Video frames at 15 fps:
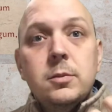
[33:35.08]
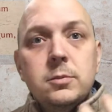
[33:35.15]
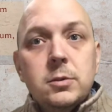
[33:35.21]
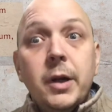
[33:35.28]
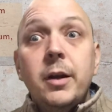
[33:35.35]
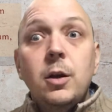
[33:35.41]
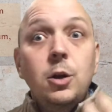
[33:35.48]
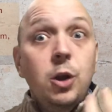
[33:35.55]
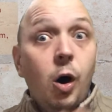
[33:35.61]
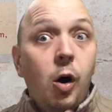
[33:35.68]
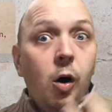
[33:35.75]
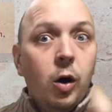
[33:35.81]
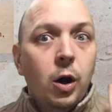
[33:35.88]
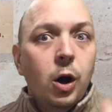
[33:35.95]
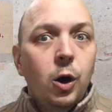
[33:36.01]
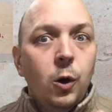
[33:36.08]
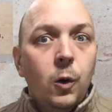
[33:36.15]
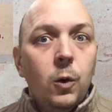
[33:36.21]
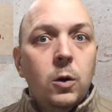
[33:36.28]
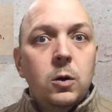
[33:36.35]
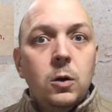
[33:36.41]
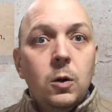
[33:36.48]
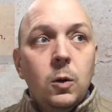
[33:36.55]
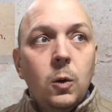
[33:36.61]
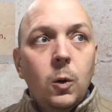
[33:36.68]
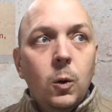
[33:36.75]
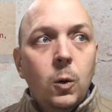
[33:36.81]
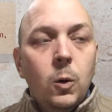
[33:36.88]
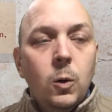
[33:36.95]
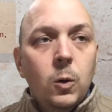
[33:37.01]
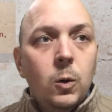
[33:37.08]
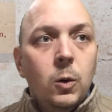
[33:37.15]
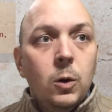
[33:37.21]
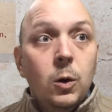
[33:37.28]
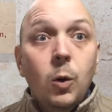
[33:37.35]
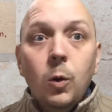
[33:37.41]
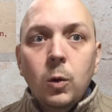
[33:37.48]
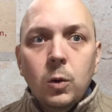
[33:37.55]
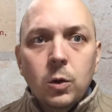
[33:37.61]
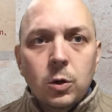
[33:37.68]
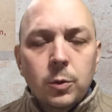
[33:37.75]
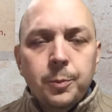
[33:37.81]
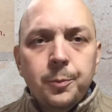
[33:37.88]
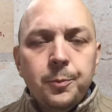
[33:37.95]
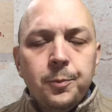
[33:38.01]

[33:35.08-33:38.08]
Right, long O, O, longo.